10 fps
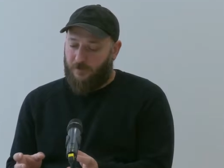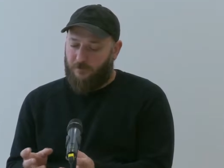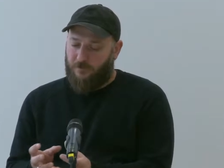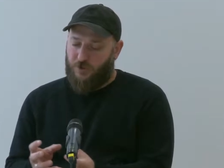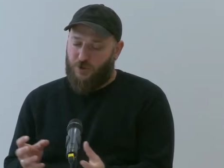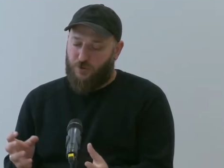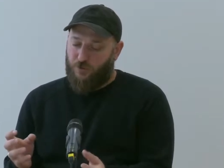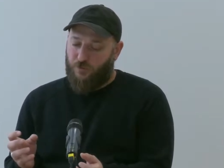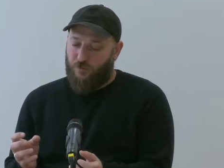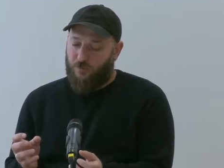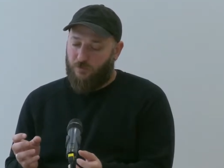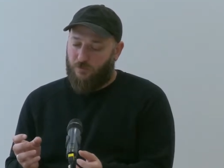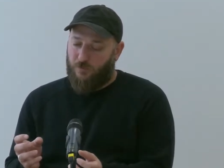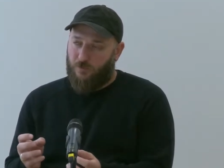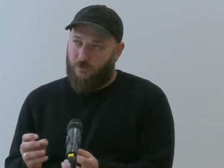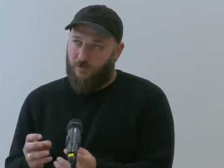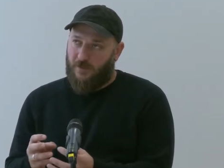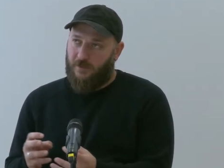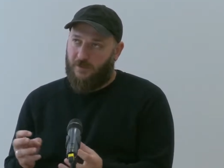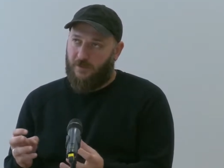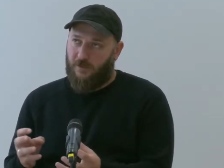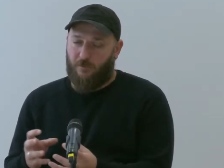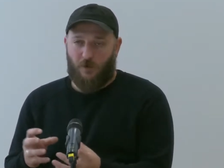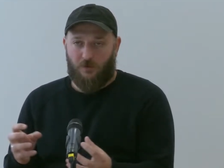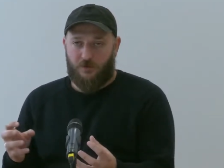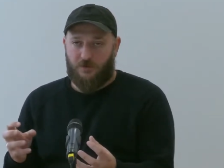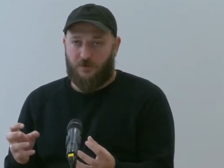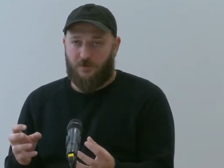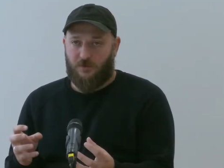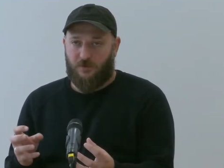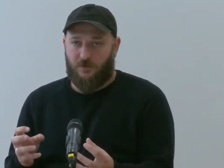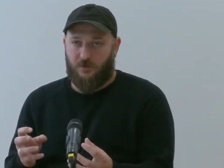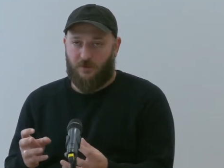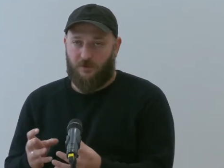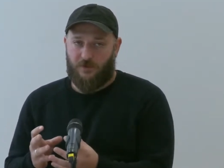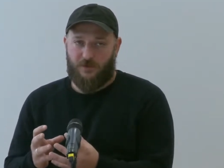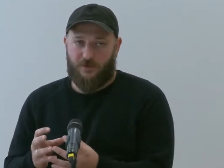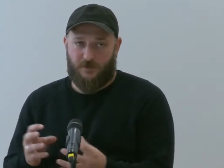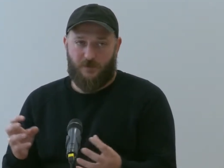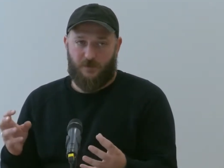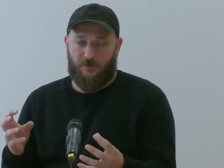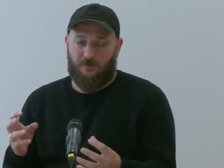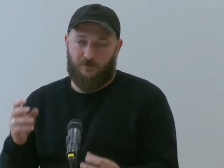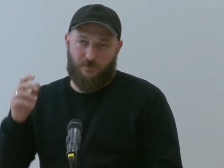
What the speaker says: shoe making molds, which is the